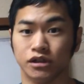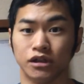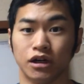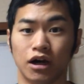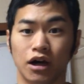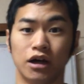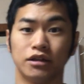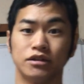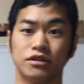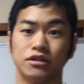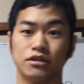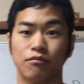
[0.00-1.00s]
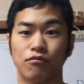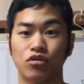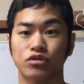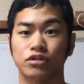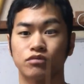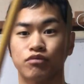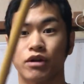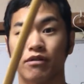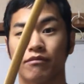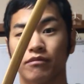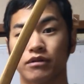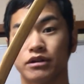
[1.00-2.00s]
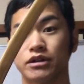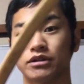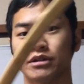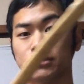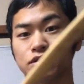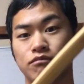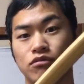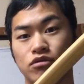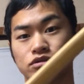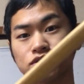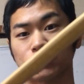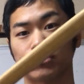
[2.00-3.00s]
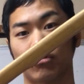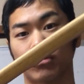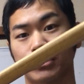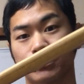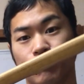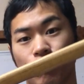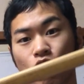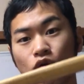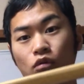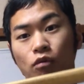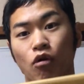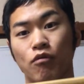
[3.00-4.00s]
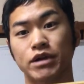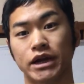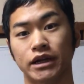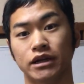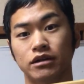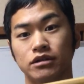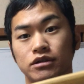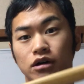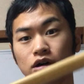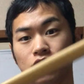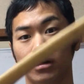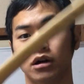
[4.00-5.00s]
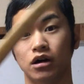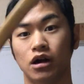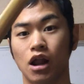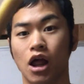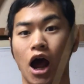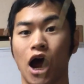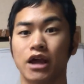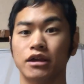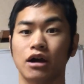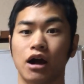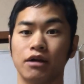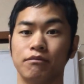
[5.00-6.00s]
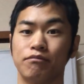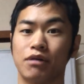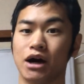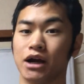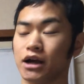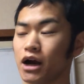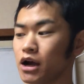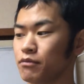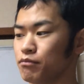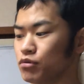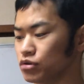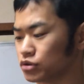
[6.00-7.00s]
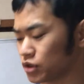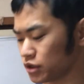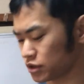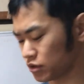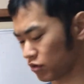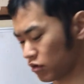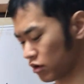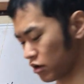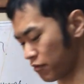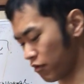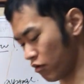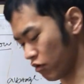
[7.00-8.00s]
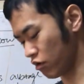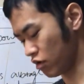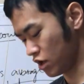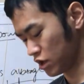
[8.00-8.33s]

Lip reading: This is the most strongest ball for me. So I bought a stronger ball.